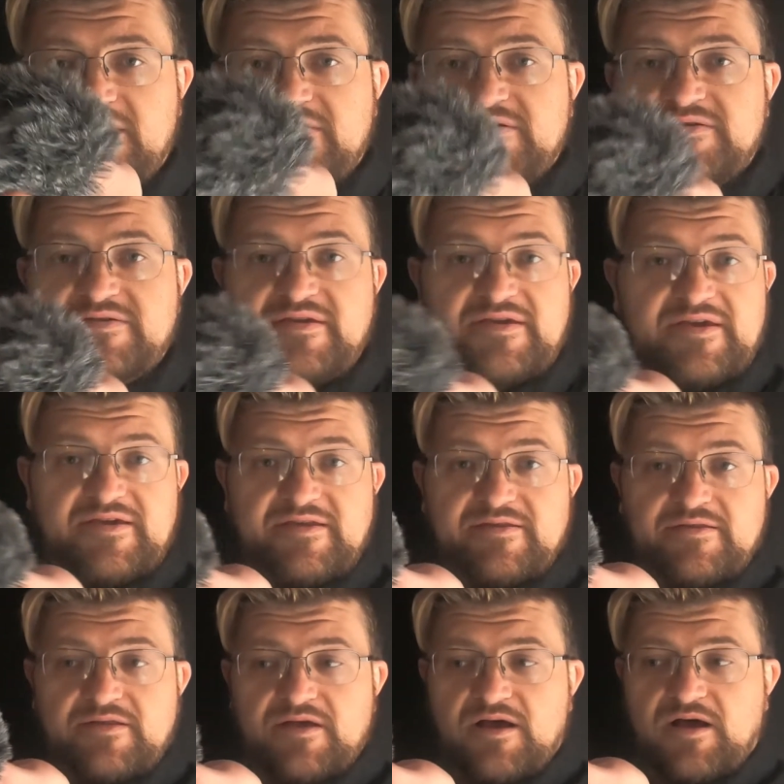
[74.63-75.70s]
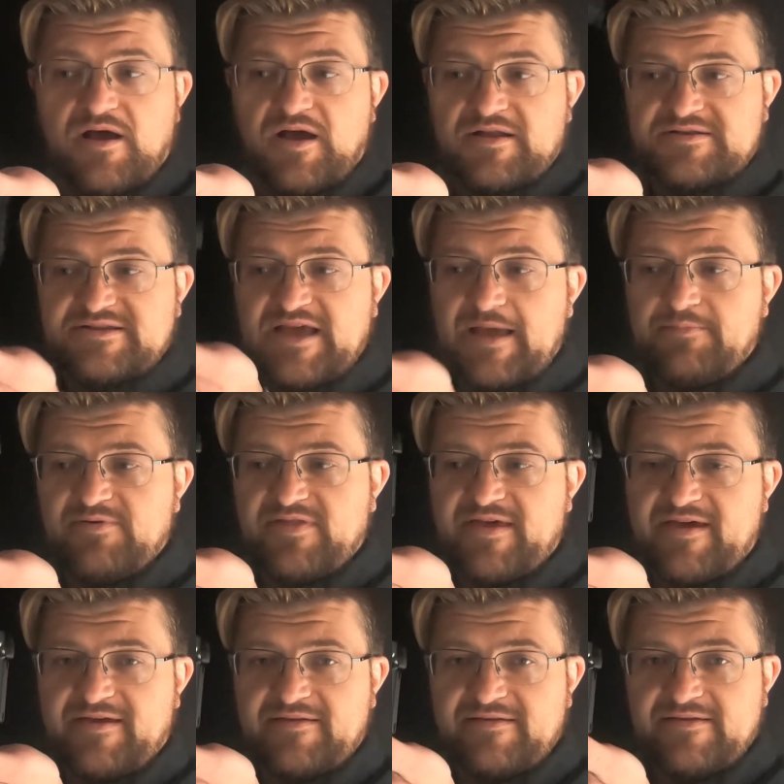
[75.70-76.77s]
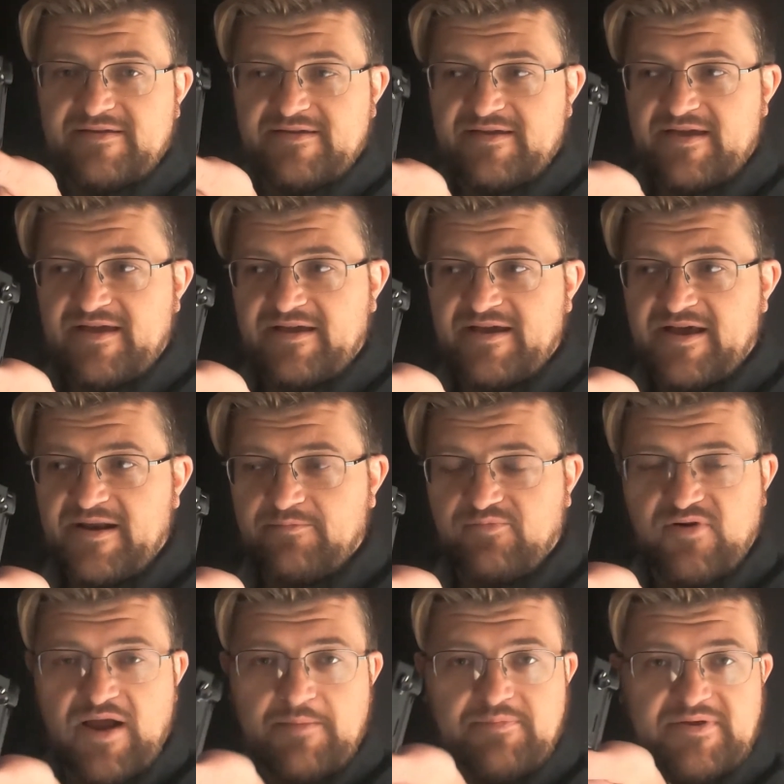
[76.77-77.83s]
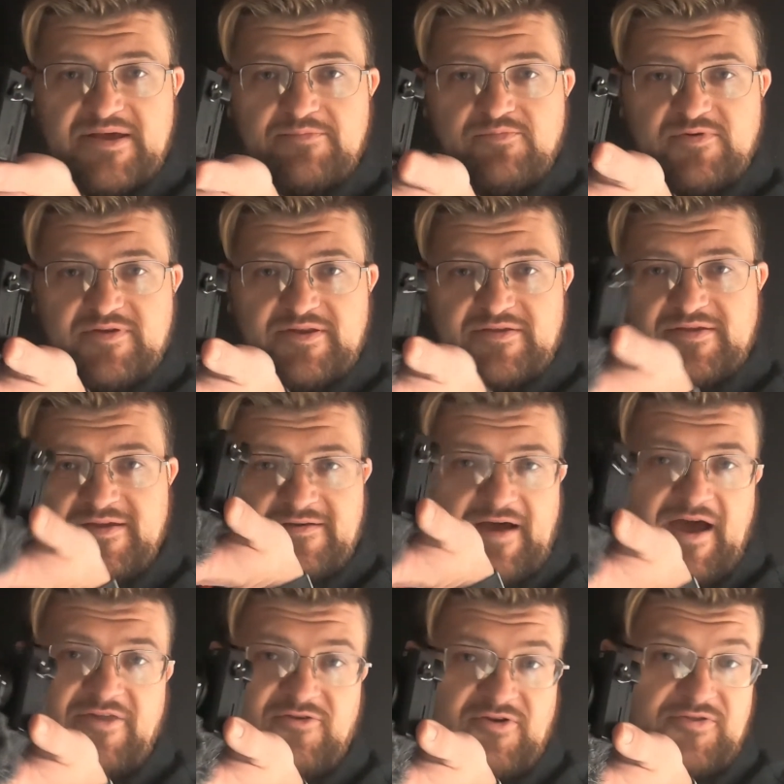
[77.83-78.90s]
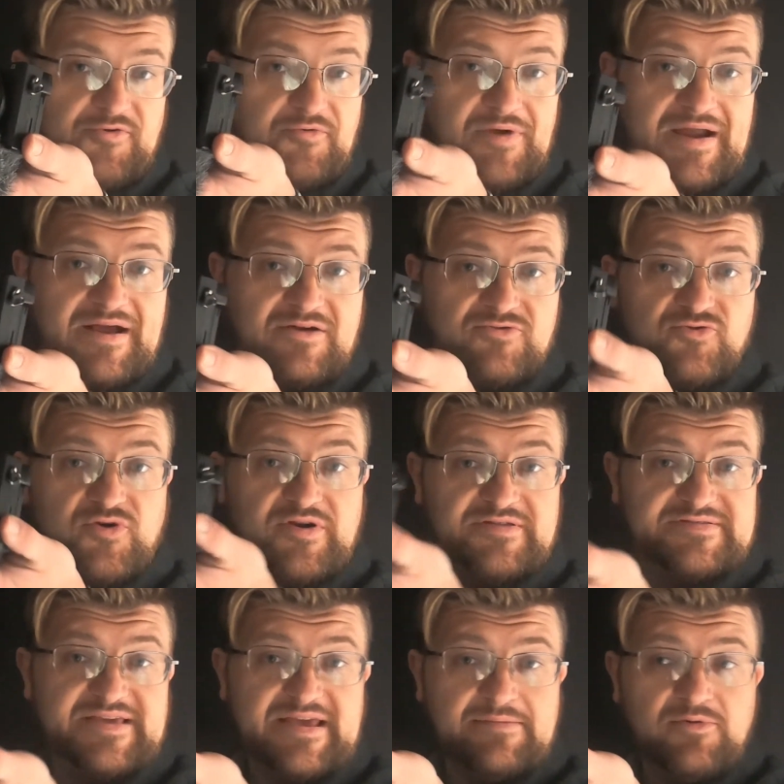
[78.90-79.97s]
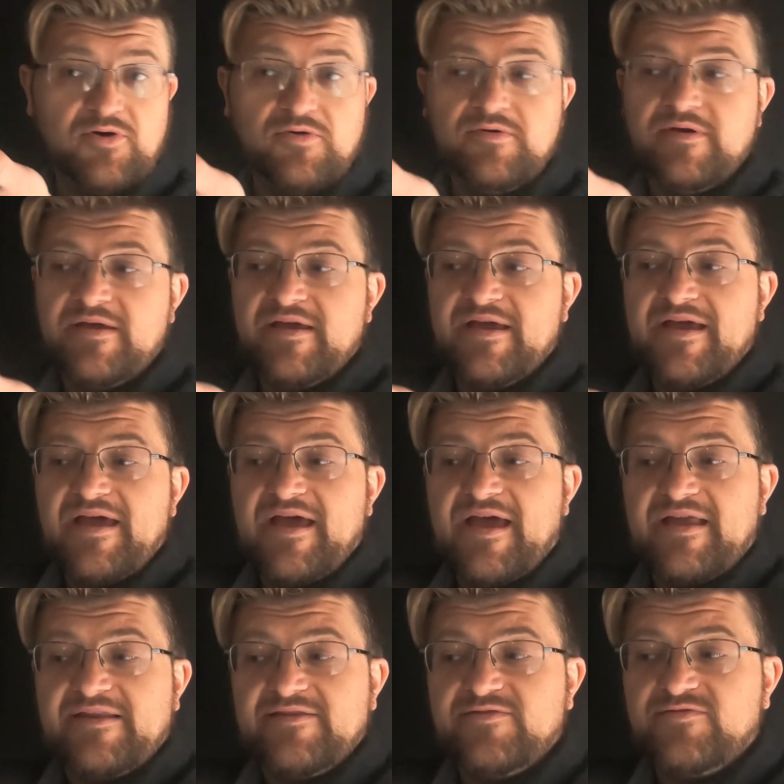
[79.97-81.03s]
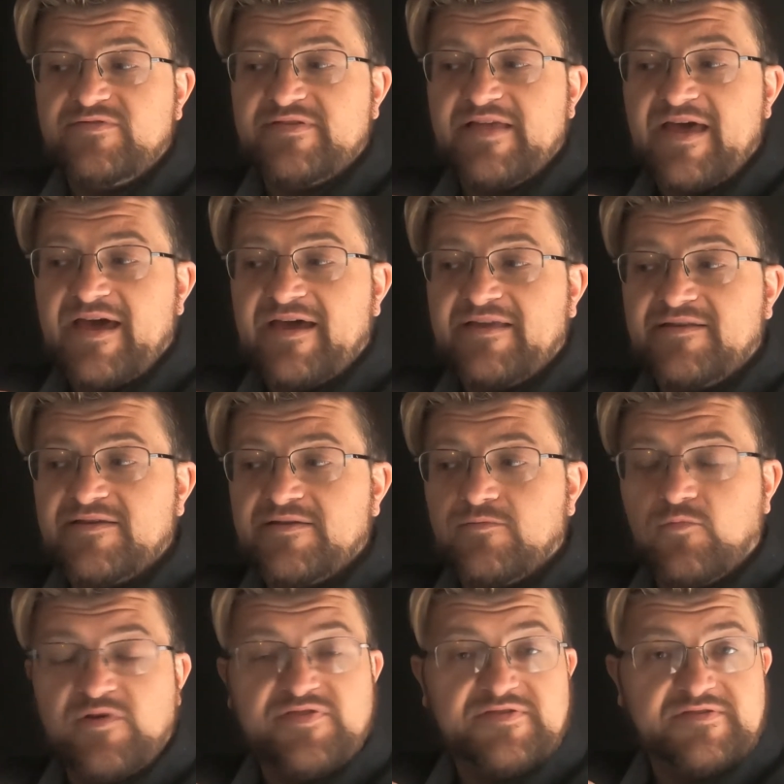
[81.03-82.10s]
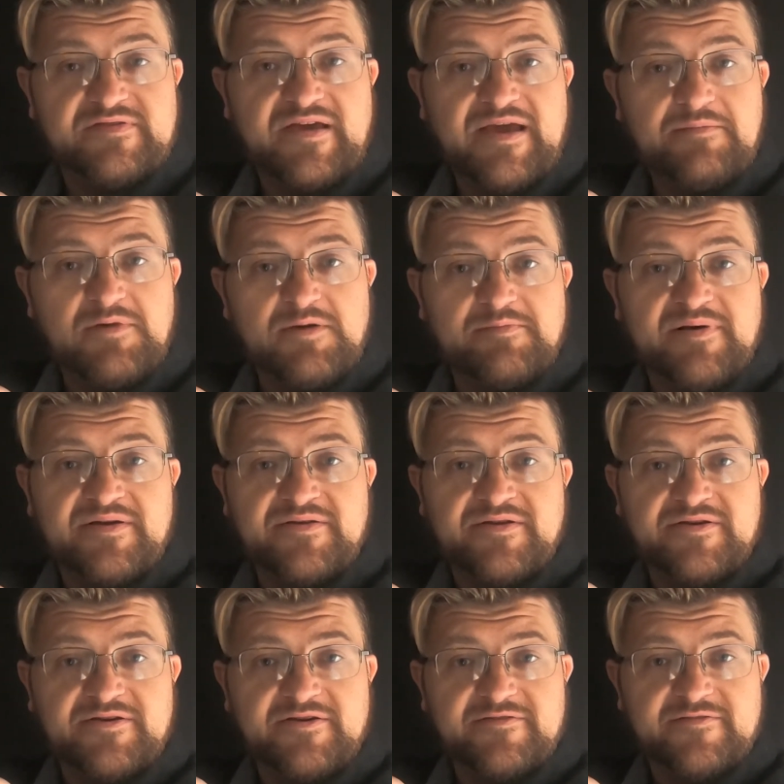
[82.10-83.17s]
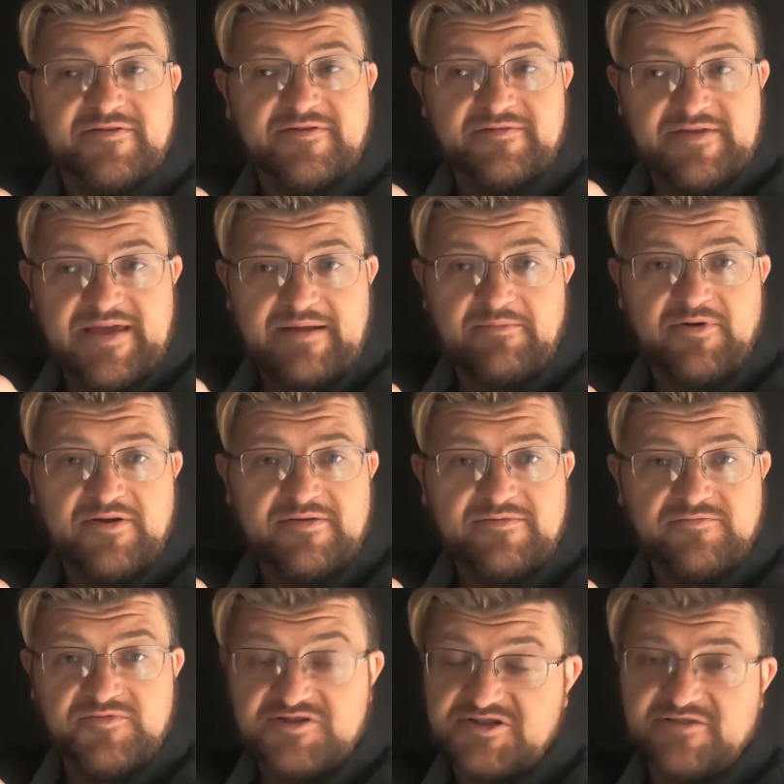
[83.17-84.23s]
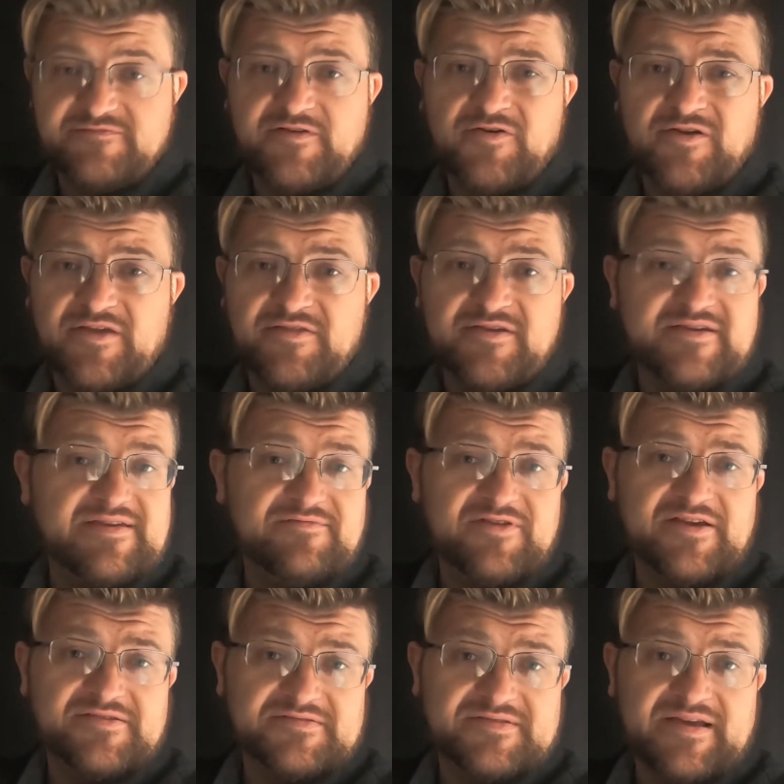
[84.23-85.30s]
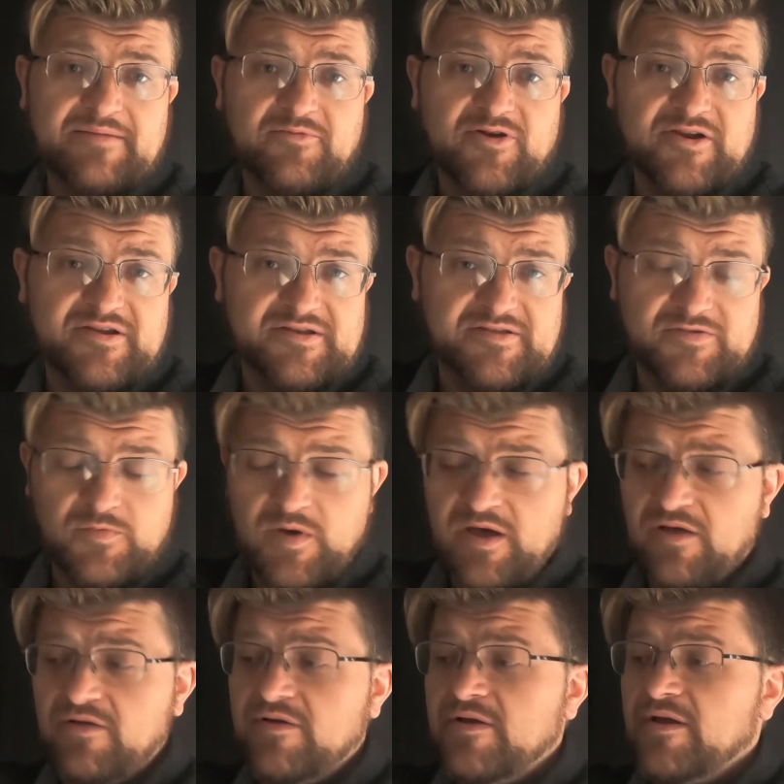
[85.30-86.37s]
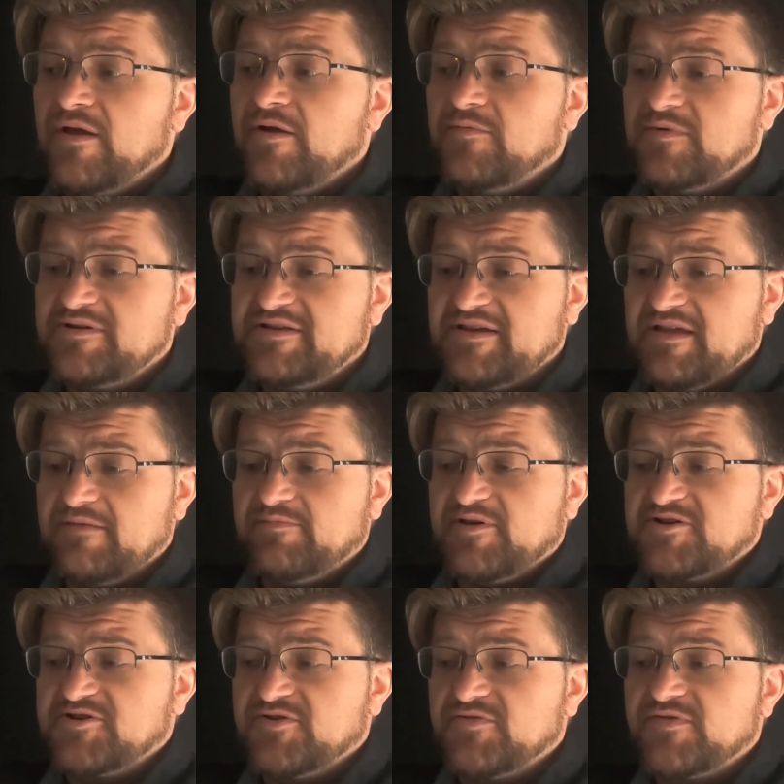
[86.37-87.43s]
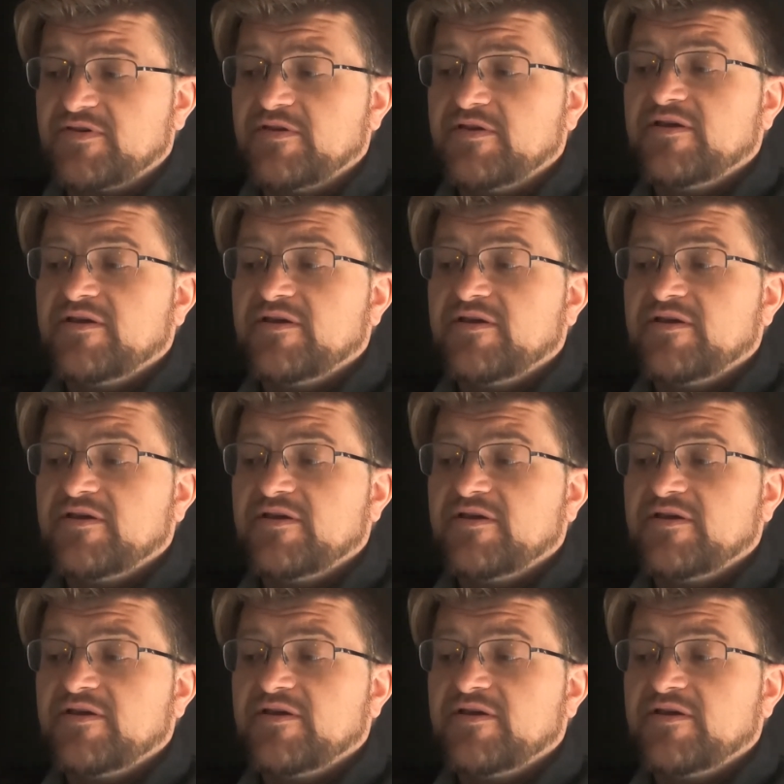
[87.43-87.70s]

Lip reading: stick it on top of that, and kind of prop it up either on the ground or on a table, and use that with the timer button on your camera, which your phone I think even has a timer on it as well when taking pictures.